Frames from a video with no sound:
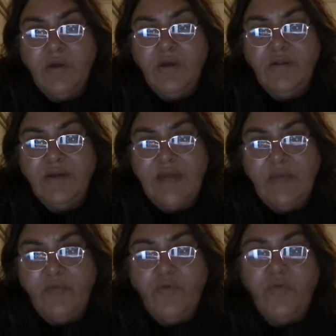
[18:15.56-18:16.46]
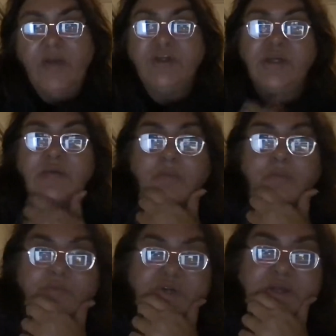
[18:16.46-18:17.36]
to get them through that
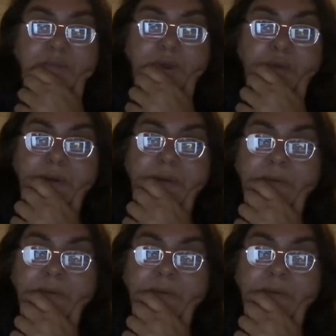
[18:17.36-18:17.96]
shitty moment.